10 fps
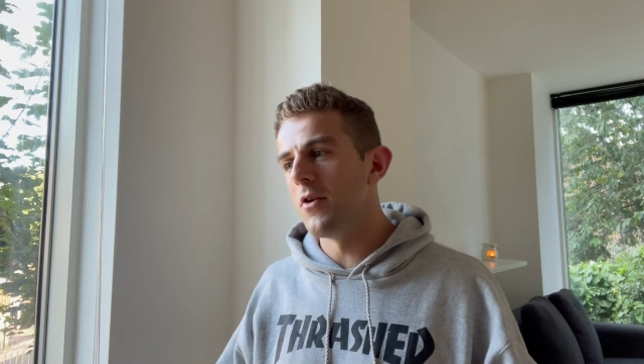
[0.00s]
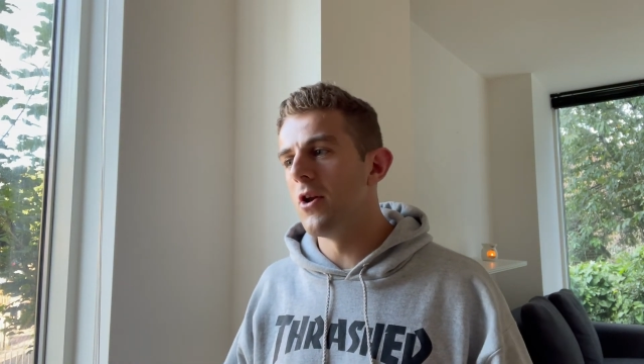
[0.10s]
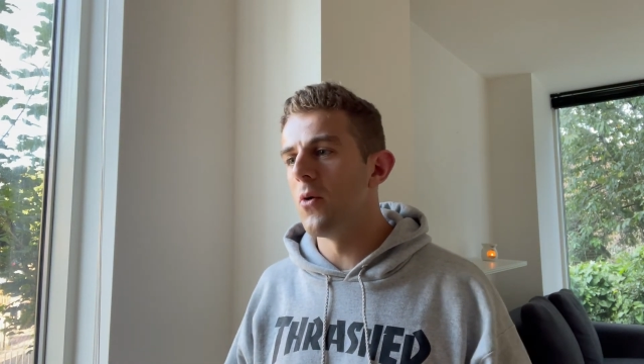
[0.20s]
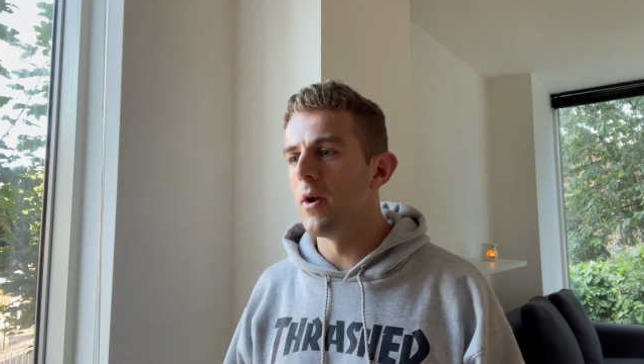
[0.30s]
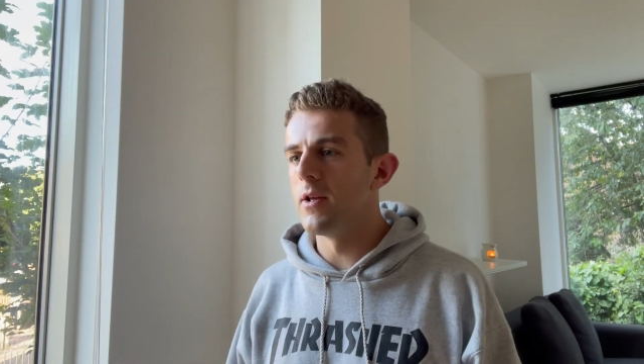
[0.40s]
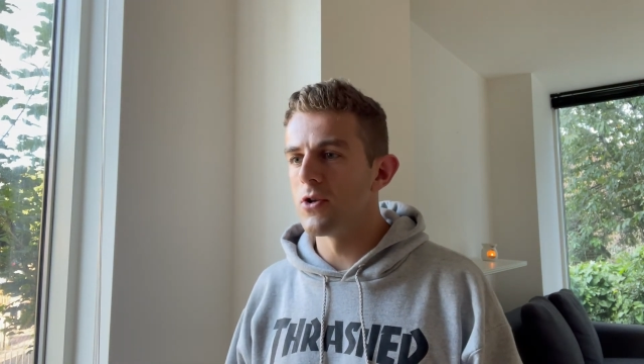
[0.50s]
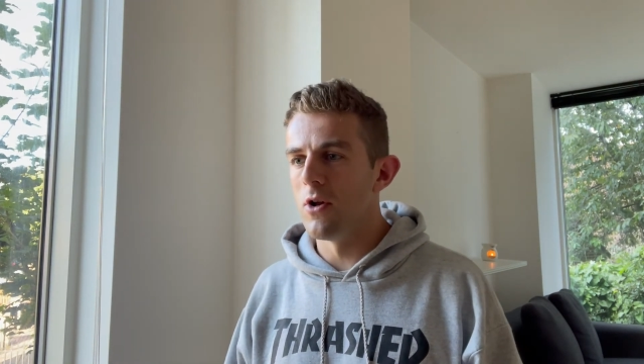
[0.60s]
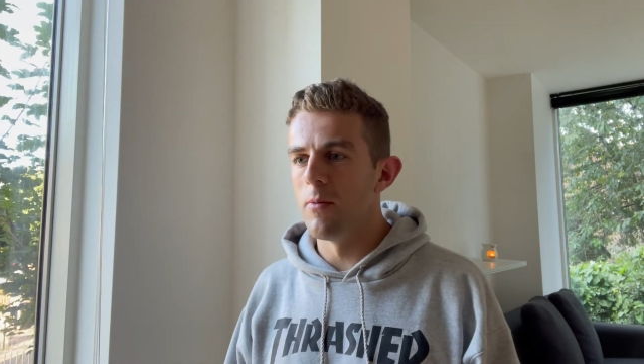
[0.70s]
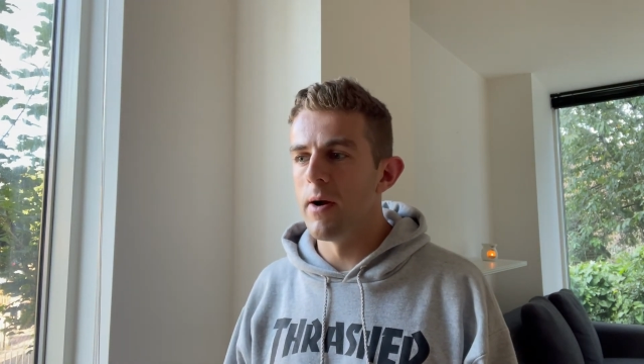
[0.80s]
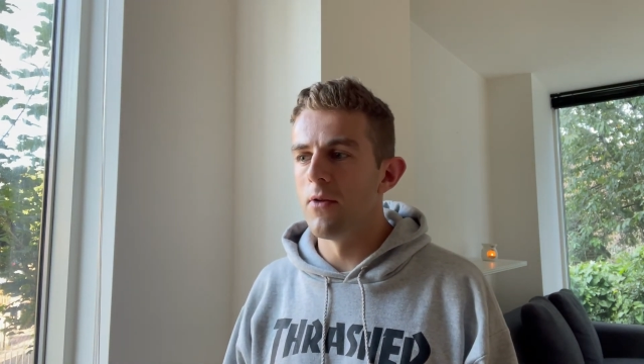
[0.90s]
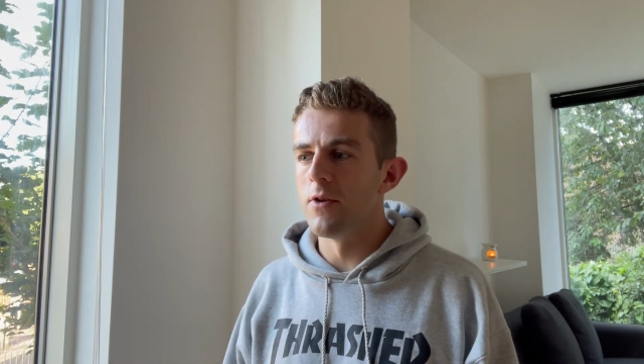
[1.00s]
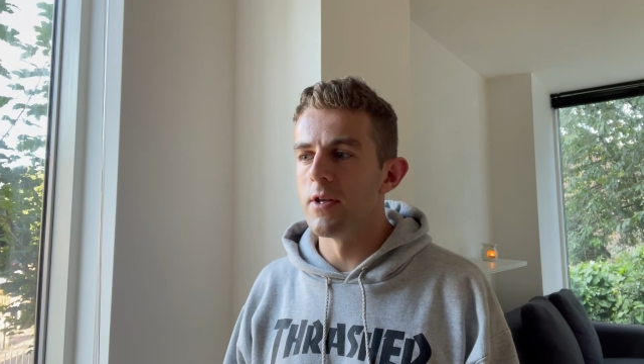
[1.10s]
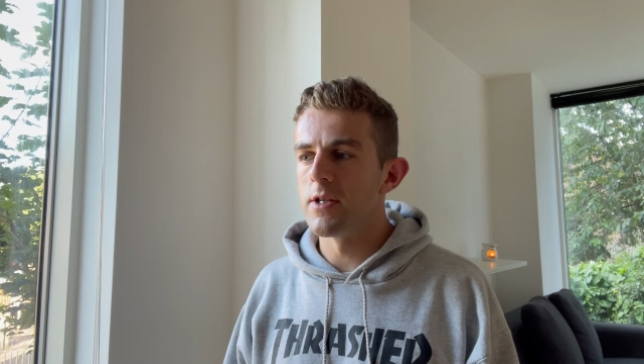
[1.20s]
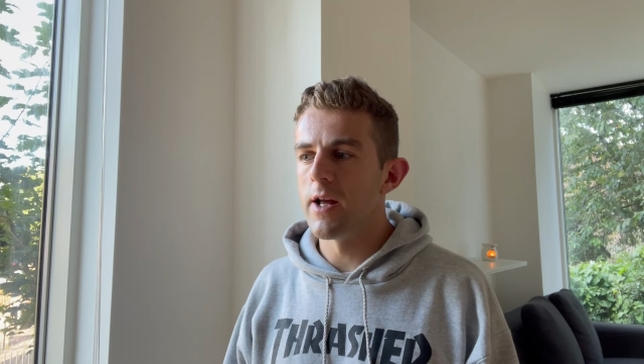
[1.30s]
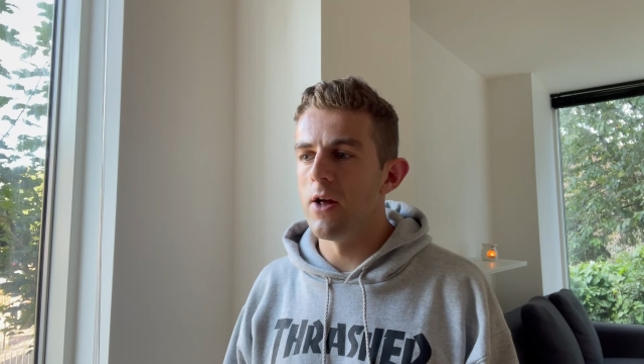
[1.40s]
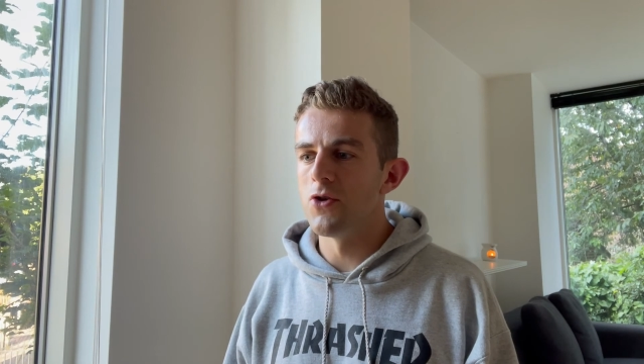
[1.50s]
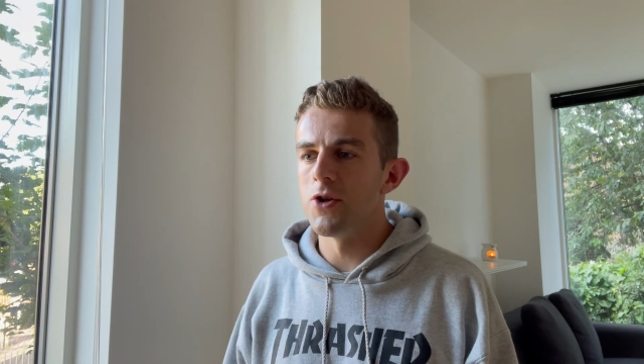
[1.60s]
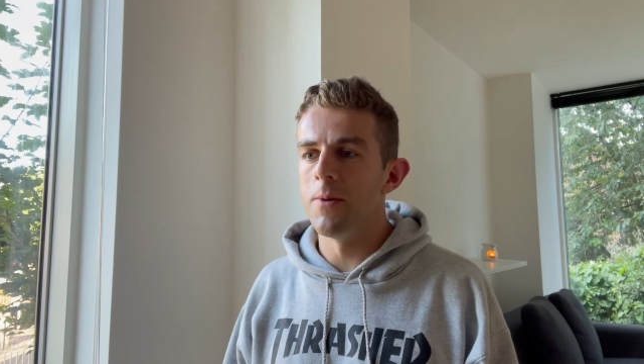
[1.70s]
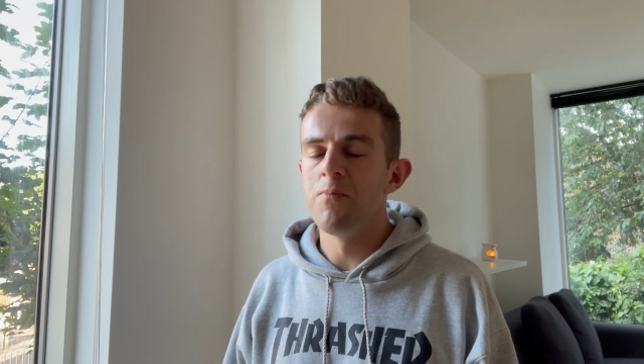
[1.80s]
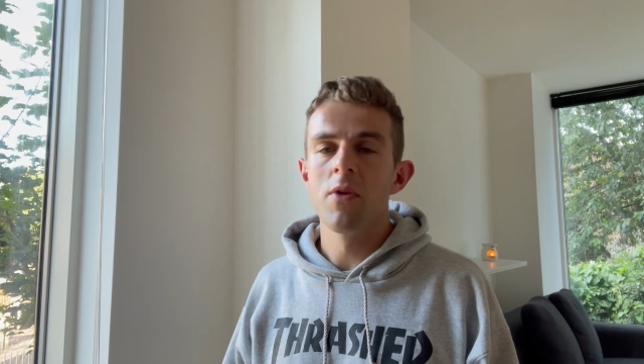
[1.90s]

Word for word: You know what it's all about, the nostalgia.